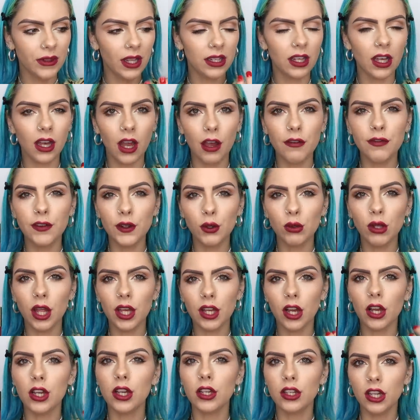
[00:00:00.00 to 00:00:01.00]
like I feel
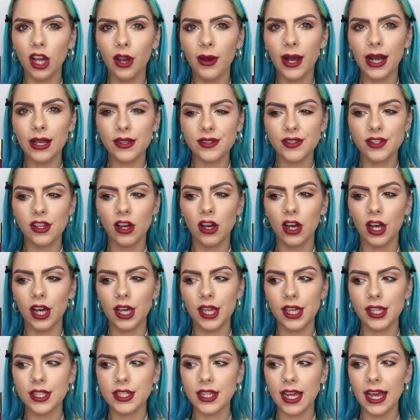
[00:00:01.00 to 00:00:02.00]
like I could go
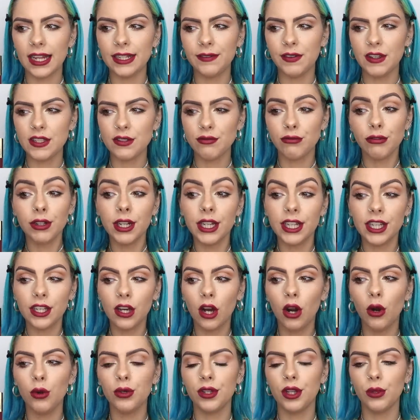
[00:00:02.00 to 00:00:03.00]
outside and if it's really
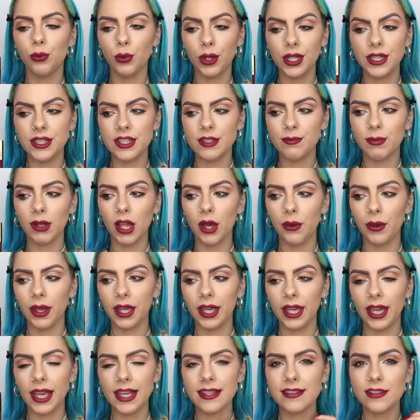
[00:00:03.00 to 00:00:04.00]
cold and the wind's
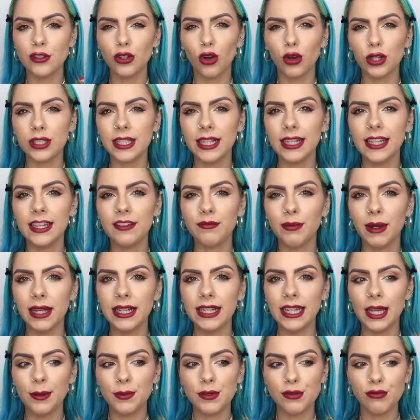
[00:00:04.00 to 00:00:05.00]
blowing it's not going to leave my
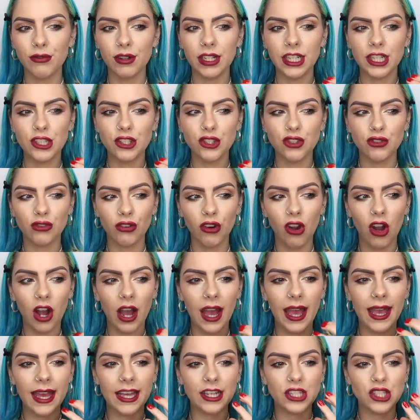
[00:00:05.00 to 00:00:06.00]
lips really
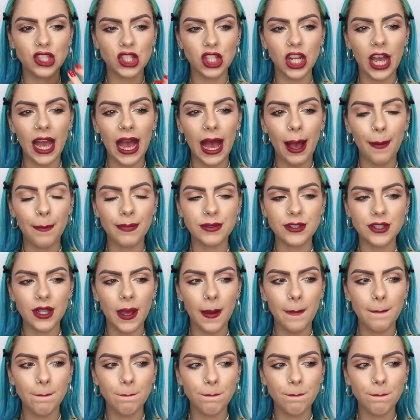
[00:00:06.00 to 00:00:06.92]
dry and chapped